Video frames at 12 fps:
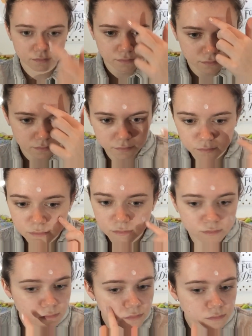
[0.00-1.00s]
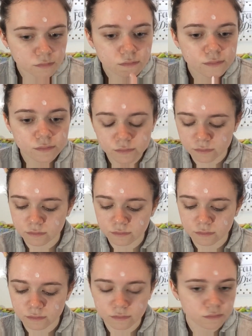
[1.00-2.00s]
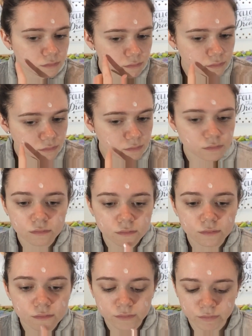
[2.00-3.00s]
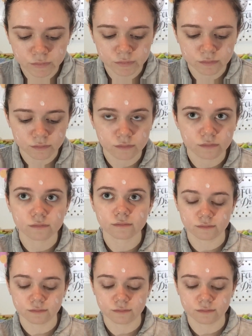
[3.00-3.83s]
Prime to prime my face, as you can see here. I